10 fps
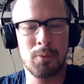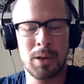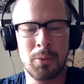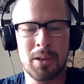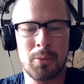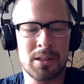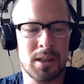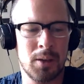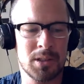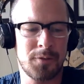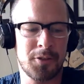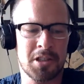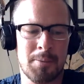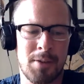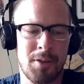We went. It was the first
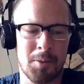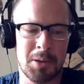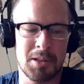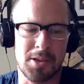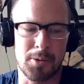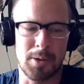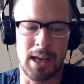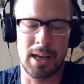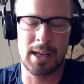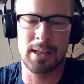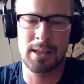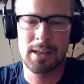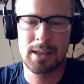time I've ever been to a